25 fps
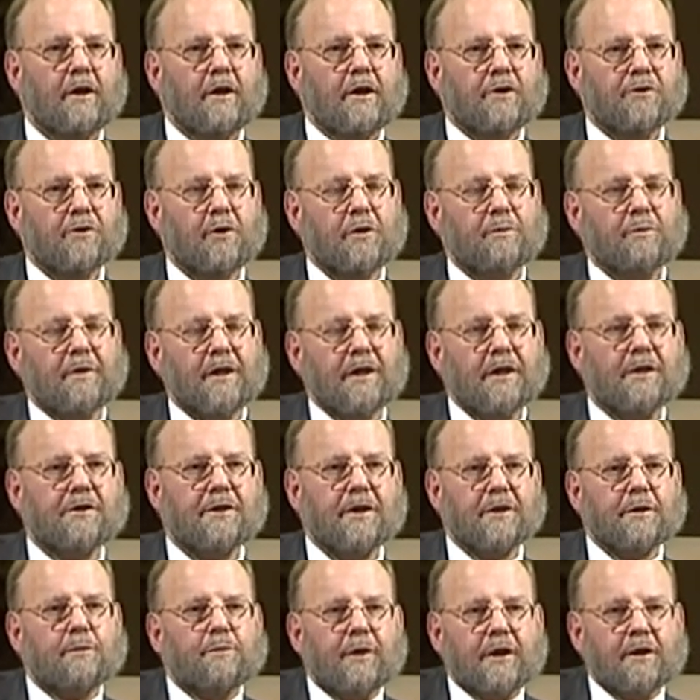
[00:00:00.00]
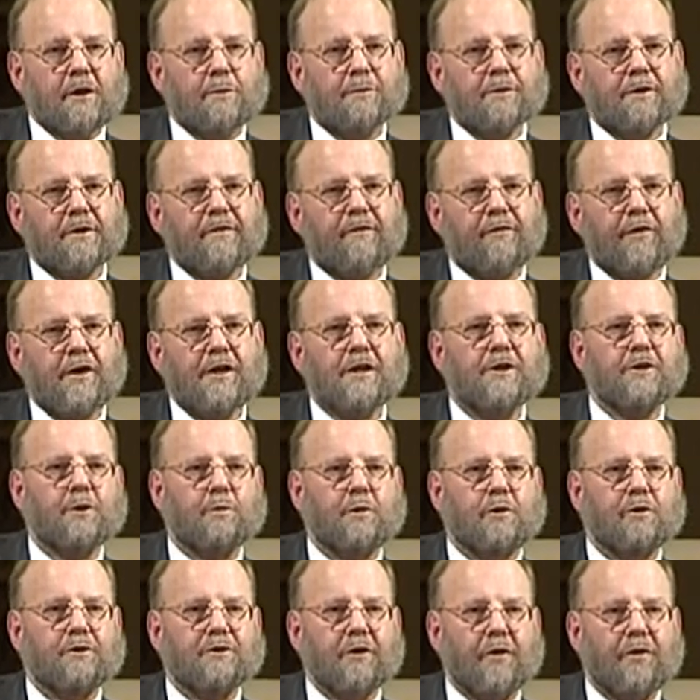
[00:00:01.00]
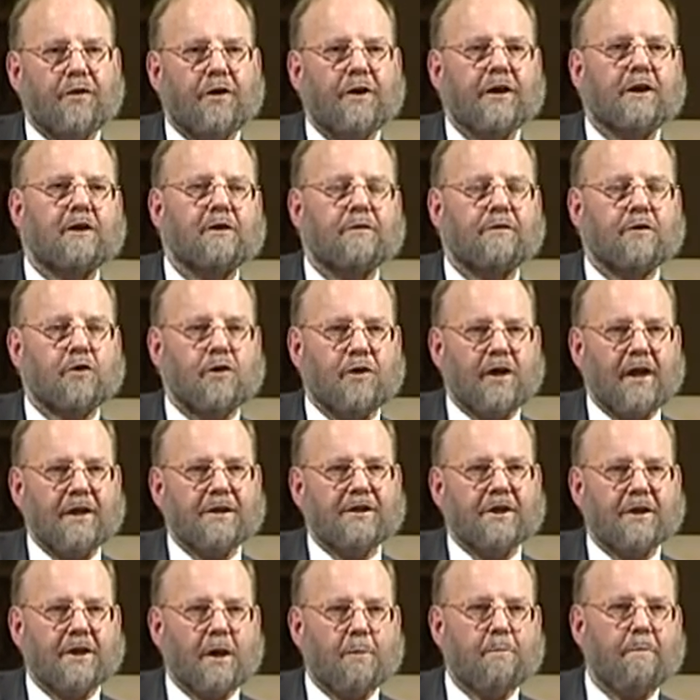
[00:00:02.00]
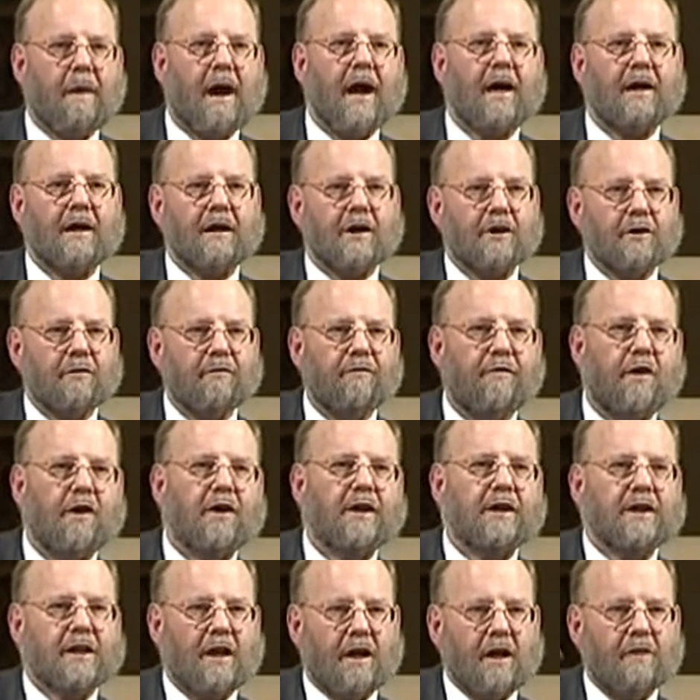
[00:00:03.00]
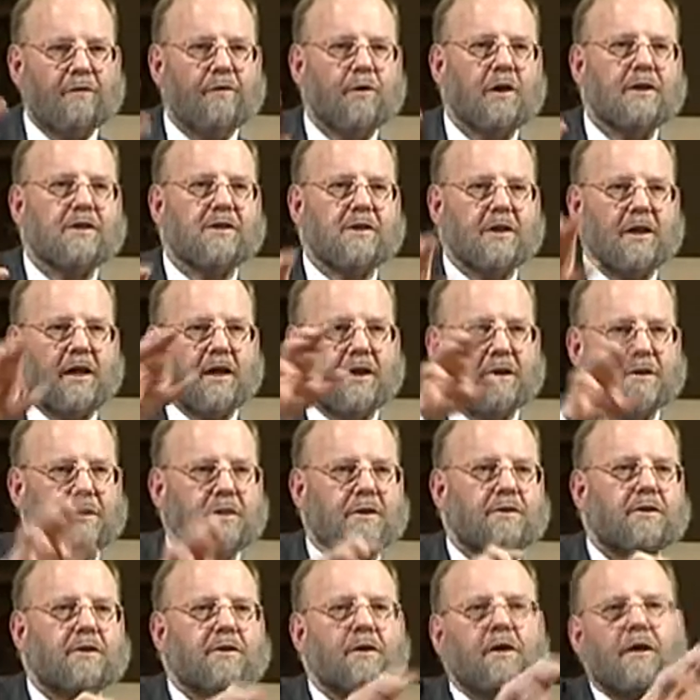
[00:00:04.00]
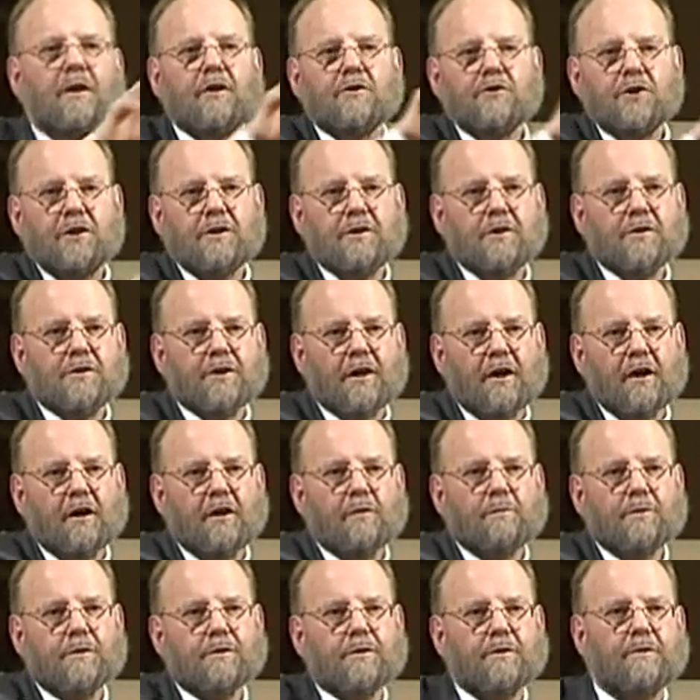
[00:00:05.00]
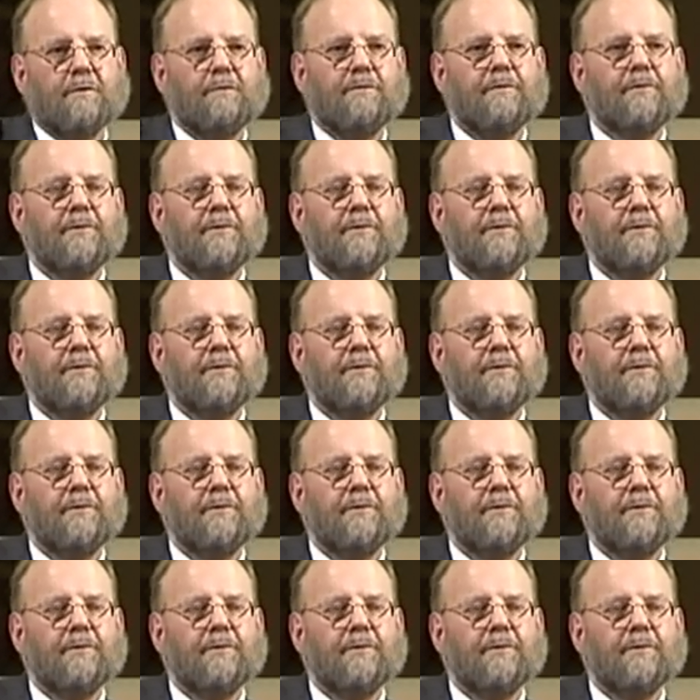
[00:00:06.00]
So it means it becomes feasible to think of creating a bank of very carefully selected genotypes.